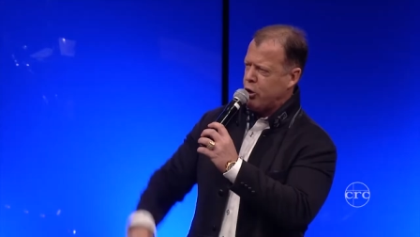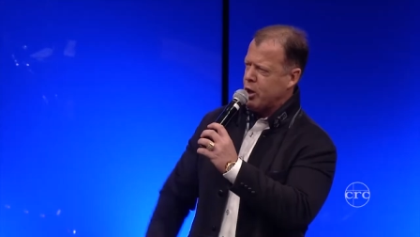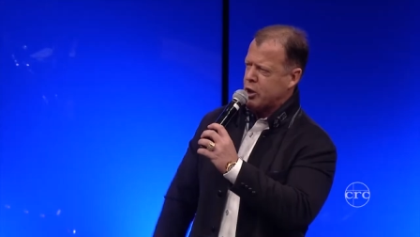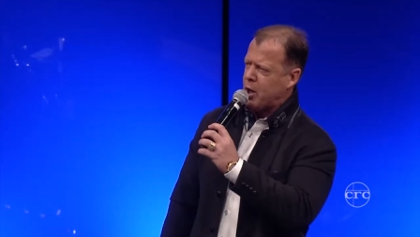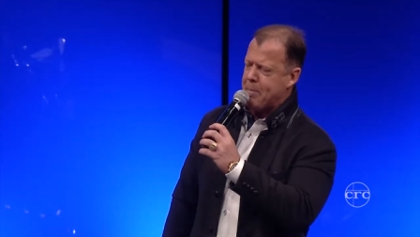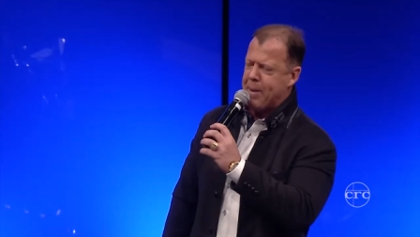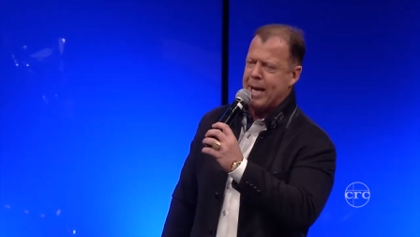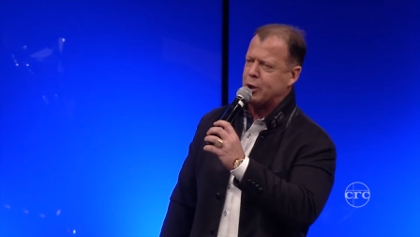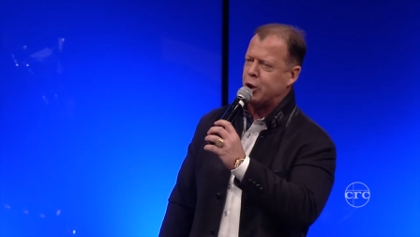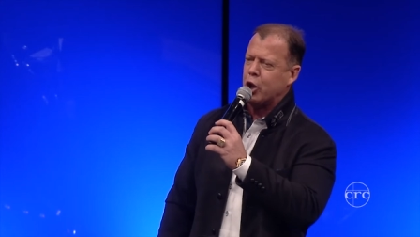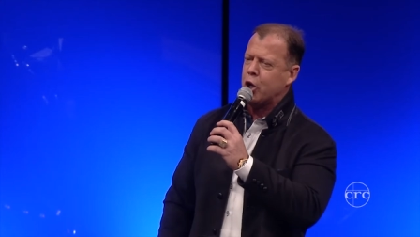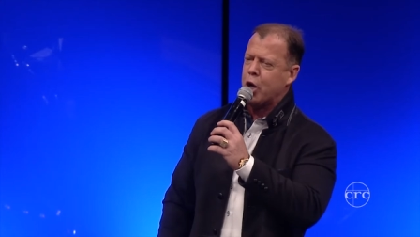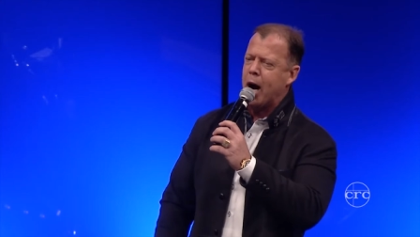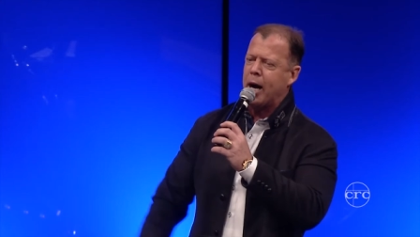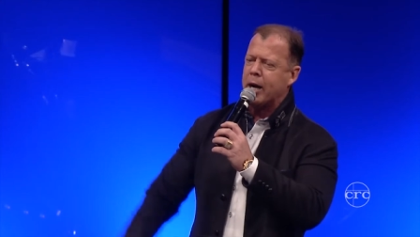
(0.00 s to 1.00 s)
this amazing
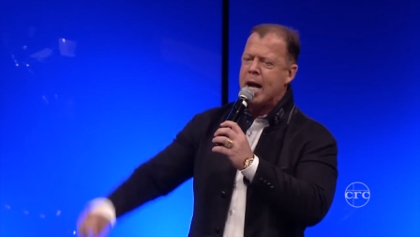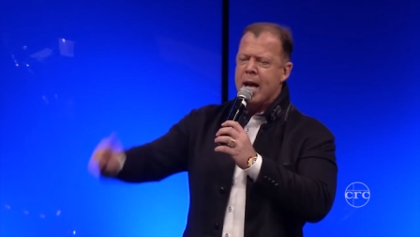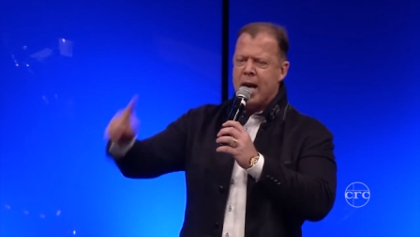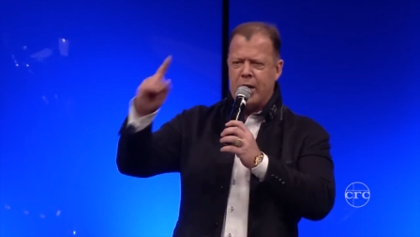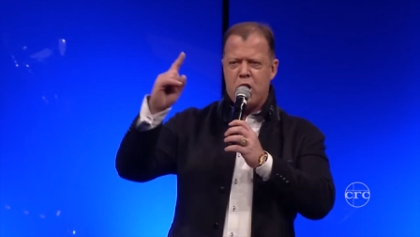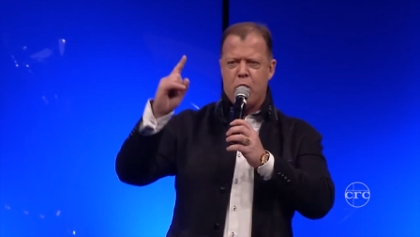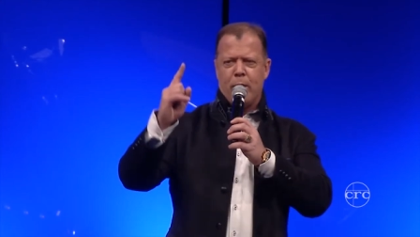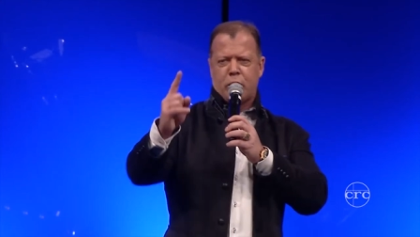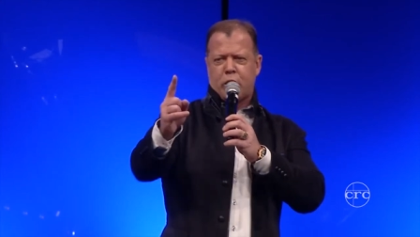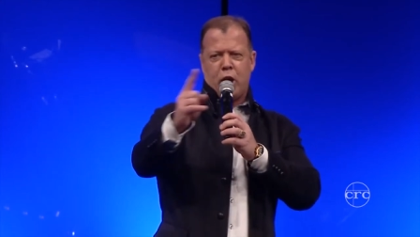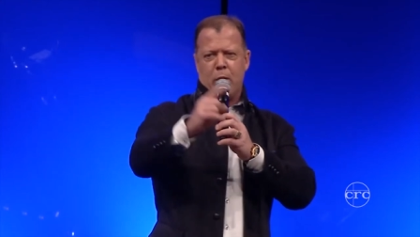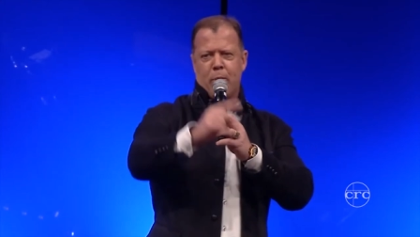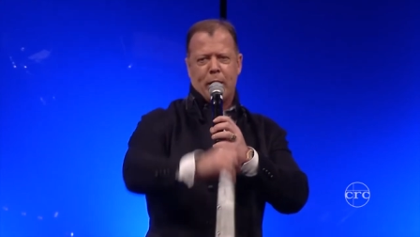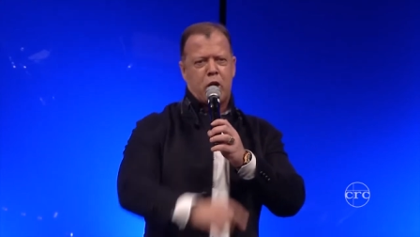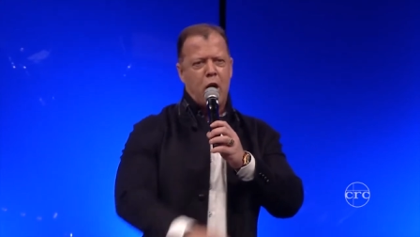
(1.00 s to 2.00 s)
God, and you will
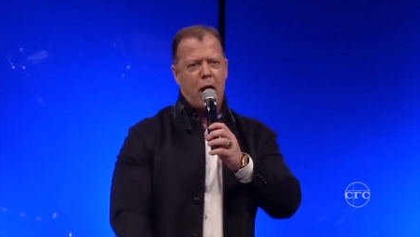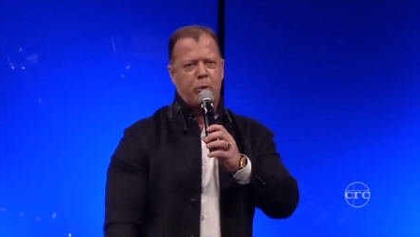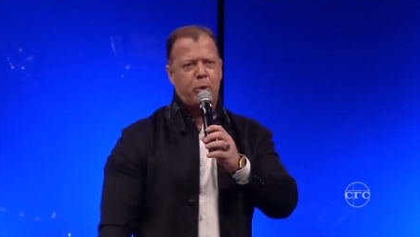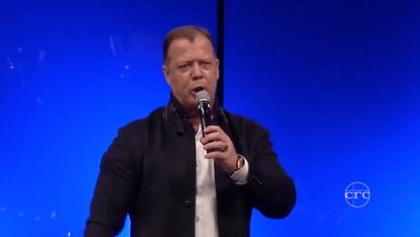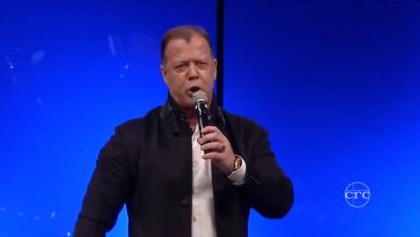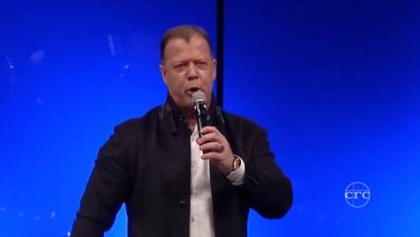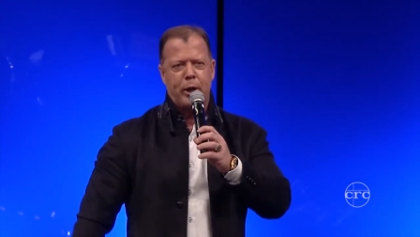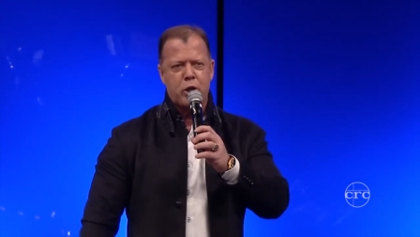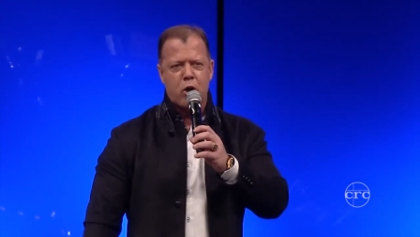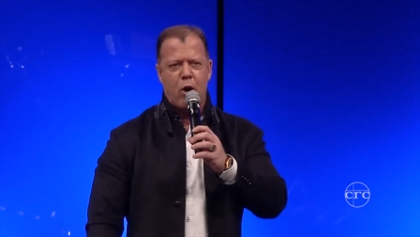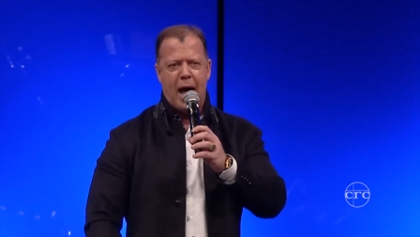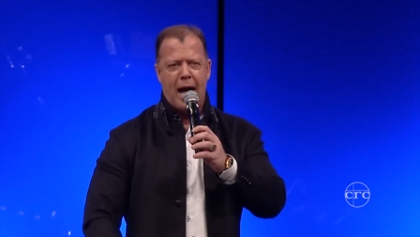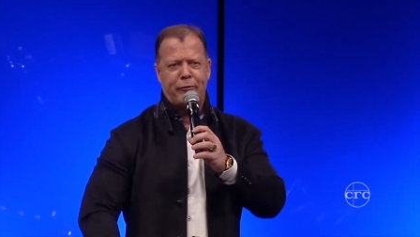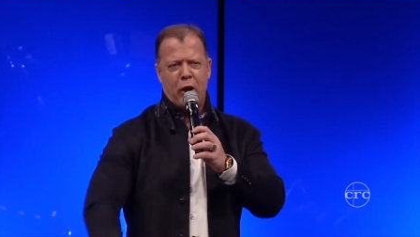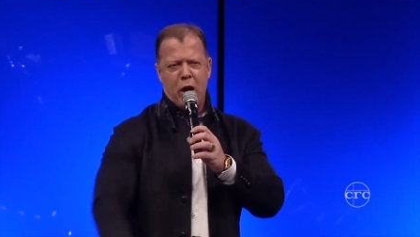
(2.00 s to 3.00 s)
see what God will do in your life.